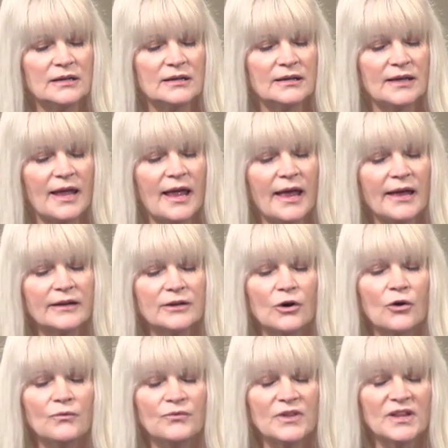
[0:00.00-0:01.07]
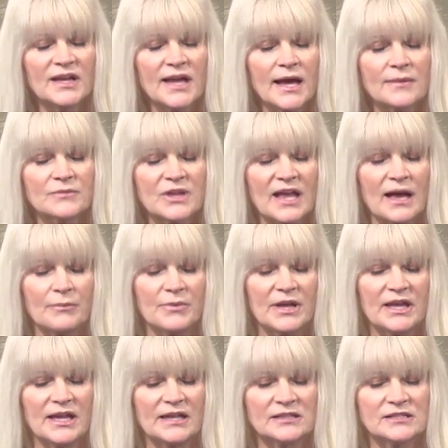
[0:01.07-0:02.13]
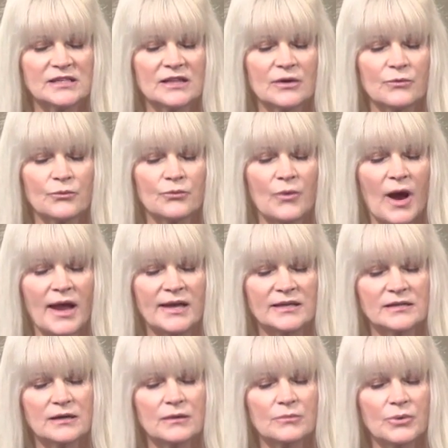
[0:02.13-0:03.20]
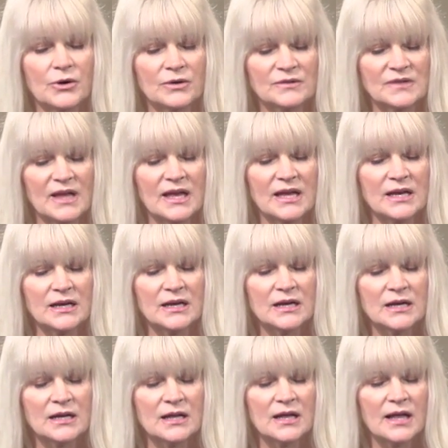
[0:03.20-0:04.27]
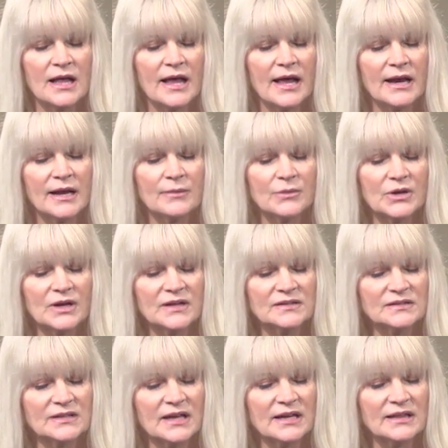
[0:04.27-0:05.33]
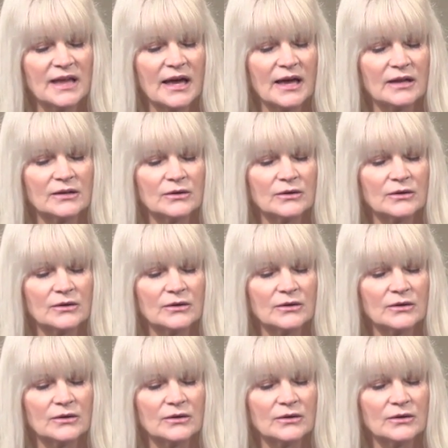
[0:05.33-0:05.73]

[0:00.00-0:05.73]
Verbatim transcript: and hopefully I'm tapping into the right person. And I'm going to say that.